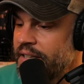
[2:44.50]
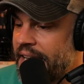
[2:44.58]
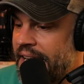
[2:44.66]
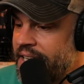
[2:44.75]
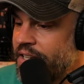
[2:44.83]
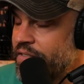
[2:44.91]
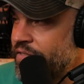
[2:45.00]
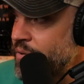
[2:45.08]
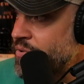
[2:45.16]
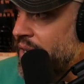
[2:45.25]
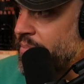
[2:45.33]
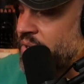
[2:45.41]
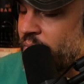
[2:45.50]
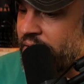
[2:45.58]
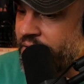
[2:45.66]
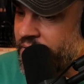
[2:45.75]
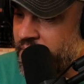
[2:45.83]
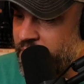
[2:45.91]
adding a few drops of
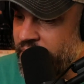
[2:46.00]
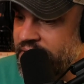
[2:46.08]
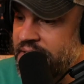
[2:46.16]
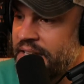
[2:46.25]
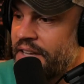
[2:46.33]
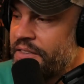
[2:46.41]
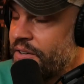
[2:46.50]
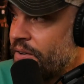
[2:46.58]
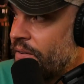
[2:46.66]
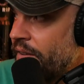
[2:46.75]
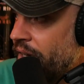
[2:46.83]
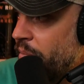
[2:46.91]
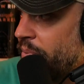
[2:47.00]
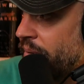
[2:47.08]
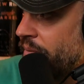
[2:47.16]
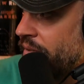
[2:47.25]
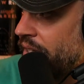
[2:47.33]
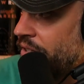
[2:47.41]
water can bring the ethanol up
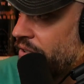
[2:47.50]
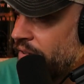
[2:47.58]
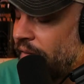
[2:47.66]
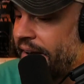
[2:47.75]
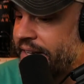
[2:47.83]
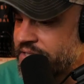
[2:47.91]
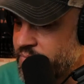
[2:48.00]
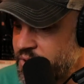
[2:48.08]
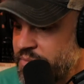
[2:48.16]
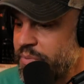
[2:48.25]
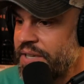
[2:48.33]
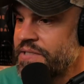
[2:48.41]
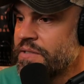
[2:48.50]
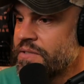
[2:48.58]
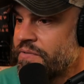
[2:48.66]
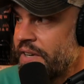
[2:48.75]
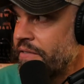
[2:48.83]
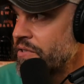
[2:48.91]
in your glass, which brings
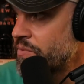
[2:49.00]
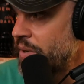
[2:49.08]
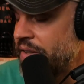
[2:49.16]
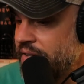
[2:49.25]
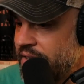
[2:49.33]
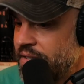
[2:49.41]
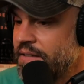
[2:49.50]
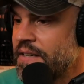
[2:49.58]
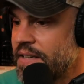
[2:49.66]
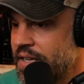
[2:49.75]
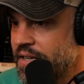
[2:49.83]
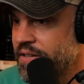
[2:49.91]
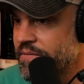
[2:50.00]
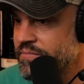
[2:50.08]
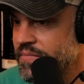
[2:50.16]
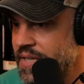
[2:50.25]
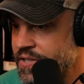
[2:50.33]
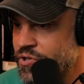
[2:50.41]
those flavors with it and can
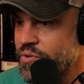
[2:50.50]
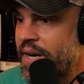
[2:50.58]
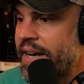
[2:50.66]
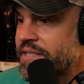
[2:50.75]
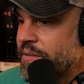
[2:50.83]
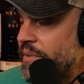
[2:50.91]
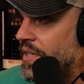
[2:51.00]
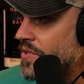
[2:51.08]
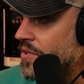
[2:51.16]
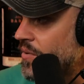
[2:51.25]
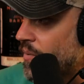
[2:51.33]
extract some additional